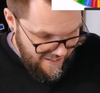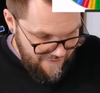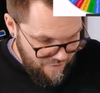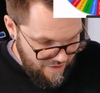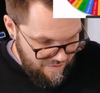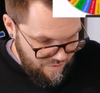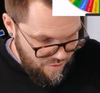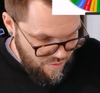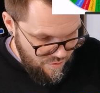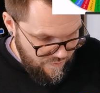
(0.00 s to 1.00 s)
I've got
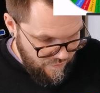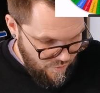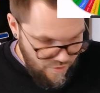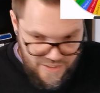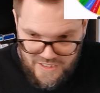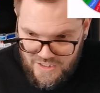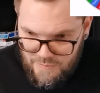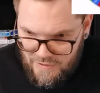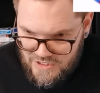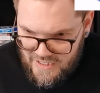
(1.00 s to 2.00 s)
2, 4, 6
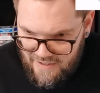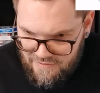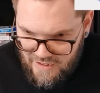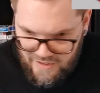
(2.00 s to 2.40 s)
spots left.